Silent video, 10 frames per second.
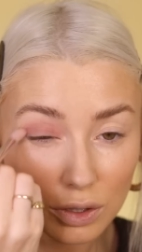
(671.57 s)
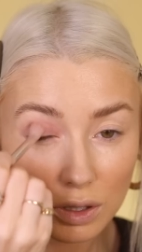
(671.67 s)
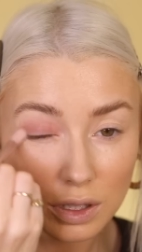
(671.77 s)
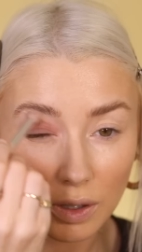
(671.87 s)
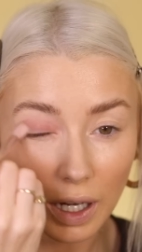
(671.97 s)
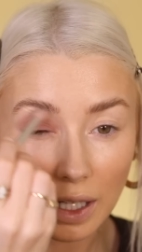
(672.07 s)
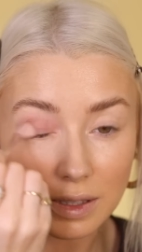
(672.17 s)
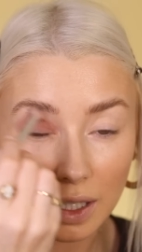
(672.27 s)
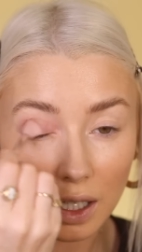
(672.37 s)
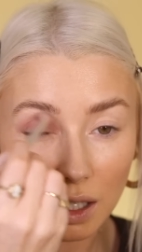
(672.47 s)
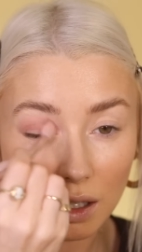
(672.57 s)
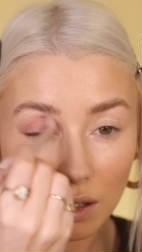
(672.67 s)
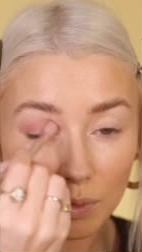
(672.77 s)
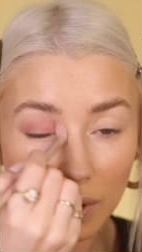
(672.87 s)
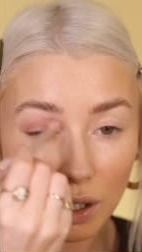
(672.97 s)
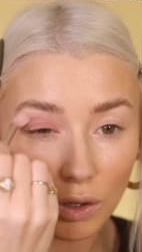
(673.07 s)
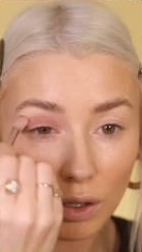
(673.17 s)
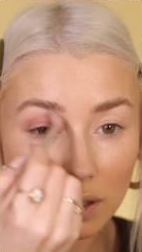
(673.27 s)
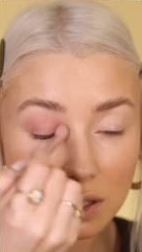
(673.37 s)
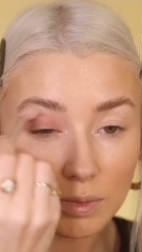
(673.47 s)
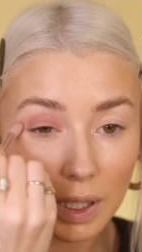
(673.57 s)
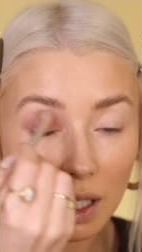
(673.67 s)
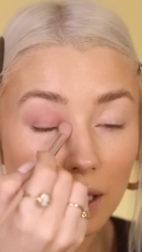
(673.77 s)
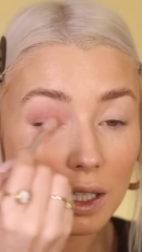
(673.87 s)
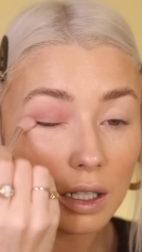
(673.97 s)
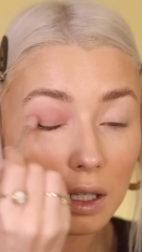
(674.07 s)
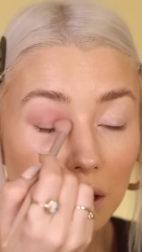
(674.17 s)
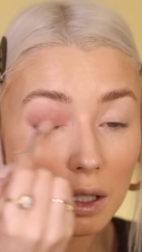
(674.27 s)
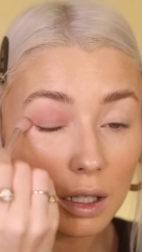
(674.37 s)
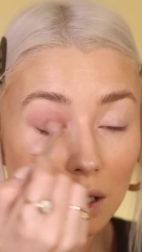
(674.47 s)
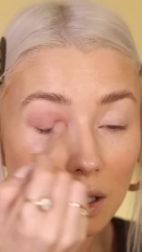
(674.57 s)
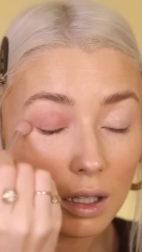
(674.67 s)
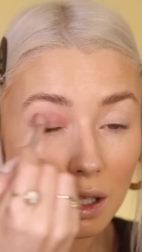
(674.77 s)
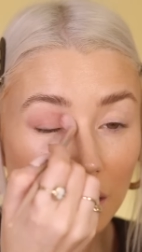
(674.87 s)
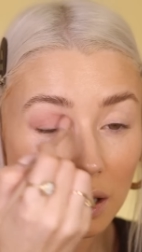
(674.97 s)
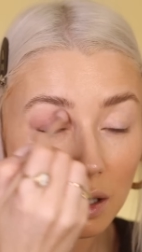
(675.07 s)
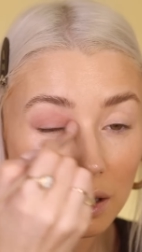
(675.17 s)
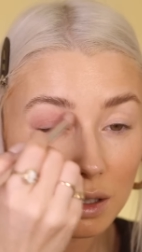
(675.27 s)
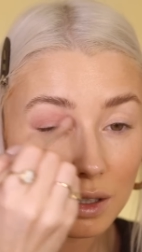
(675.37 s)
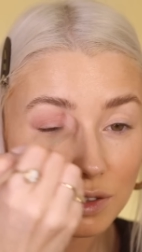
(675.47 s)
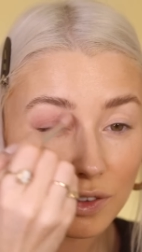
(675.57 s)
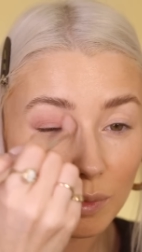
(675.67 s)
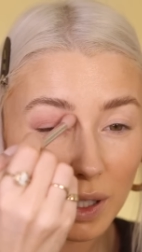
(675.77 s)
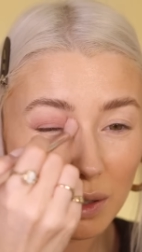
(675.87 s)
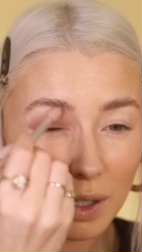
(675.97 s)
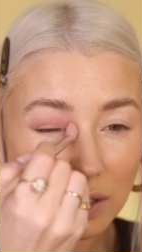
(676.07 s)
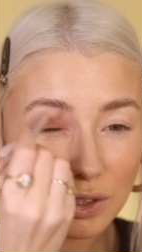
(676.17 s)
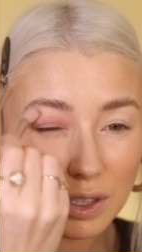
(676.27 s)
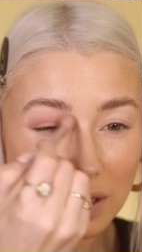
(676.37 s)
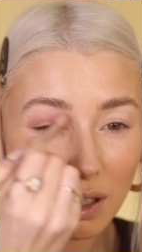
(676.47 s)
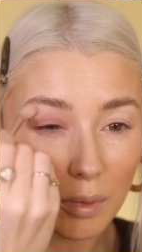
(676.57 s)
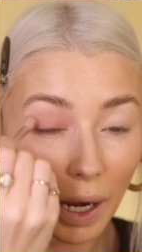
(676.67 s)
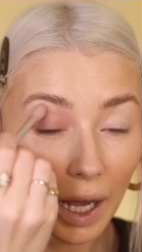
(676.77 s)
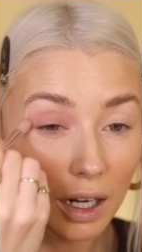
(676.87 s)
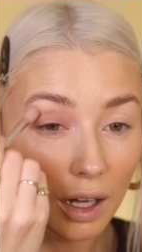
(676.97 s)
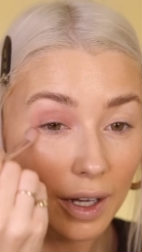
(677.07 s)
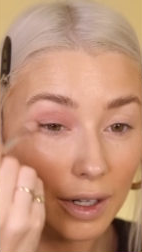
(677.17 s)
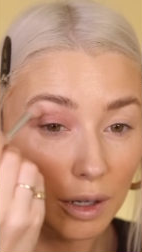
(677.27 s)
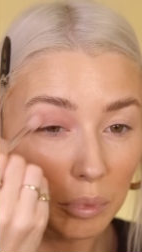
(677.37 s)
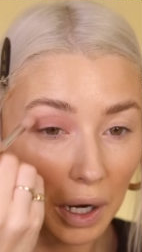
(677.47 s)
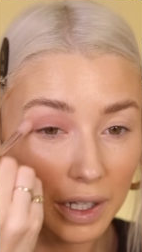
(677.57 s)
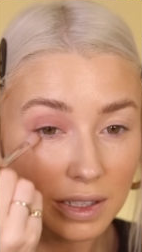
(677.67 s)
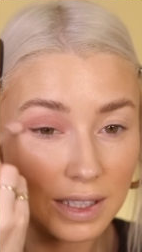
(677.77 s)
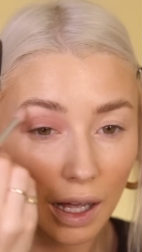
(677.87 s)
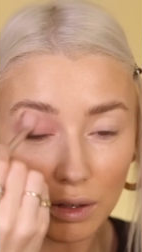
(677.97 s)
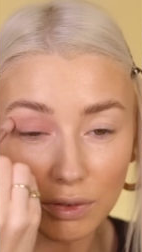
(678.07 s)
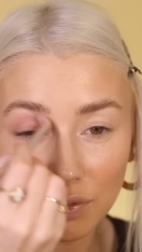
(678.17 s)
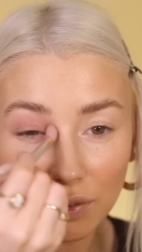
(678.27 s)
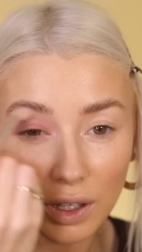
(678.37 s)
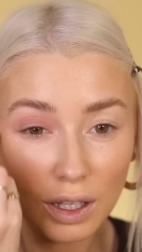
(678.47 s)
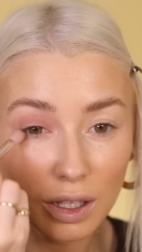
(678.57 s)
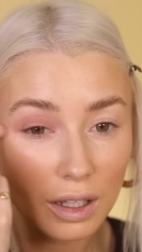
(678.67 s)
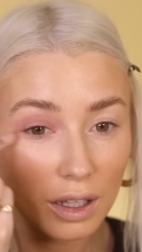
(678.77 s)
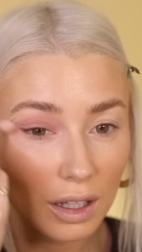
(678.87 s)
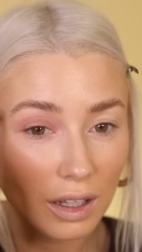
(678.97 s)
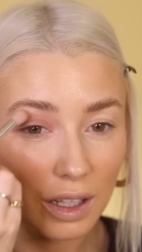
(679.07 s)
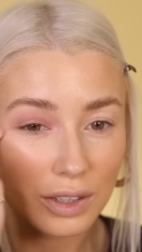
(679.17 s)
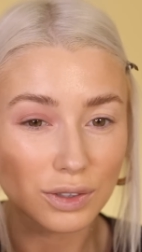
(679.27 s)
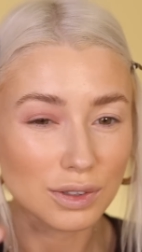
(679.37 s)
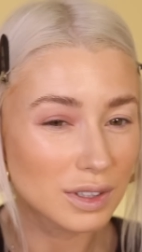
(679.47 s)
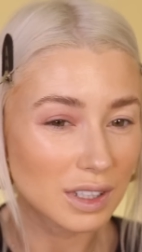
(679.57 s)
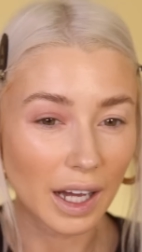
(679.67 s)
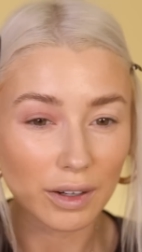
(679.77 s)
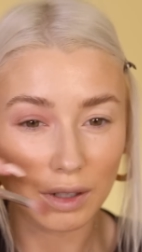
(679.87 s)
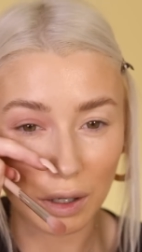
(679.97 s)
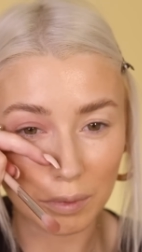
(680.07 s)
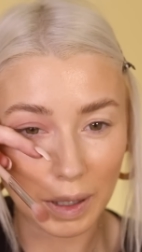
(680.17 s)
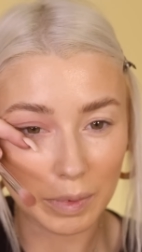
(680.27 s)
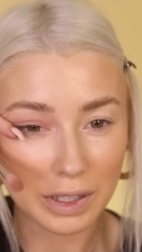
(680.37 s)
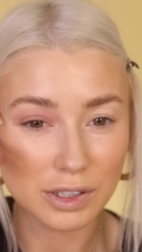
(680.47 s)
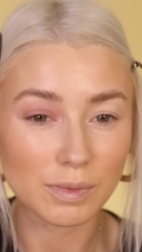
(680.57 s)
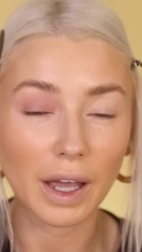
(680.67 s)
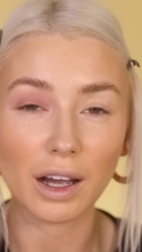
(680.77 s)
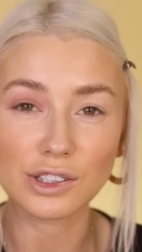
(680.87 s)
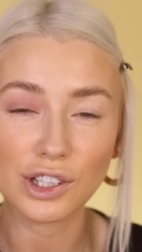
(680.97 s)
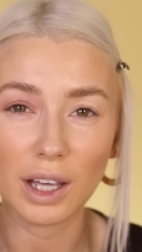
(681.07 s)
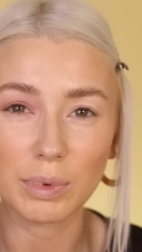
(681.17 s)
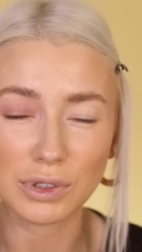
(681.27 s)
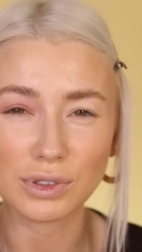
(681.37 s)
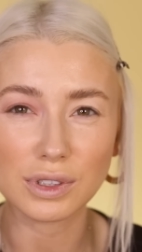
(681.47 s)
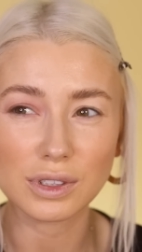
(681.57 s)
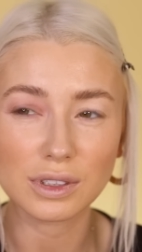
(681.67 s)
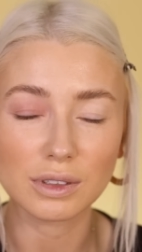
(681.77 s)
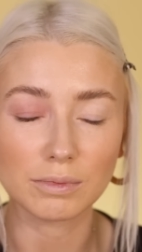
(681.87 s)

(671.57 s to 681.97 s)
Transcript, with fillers: Just so it adds like a little bit of colour to my lid. Because for me, when I just do a black liner by itself, it just, I don't know, maybe it's just my eye shape, it just